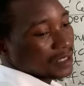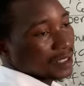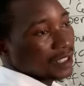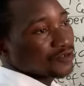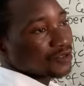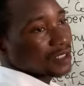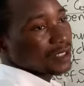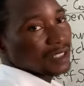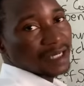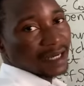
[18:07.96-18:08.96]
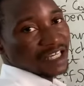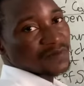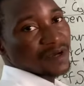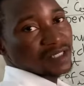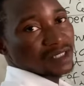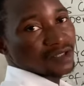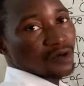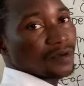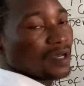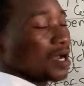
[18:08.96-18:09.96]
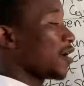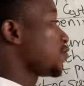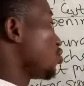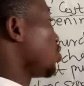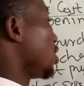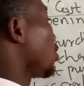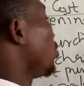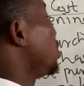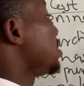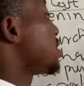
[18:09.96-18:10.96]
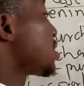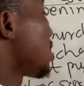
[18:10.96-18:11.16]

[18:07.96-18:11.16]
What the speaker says: And electricity is an expense, so we have to include it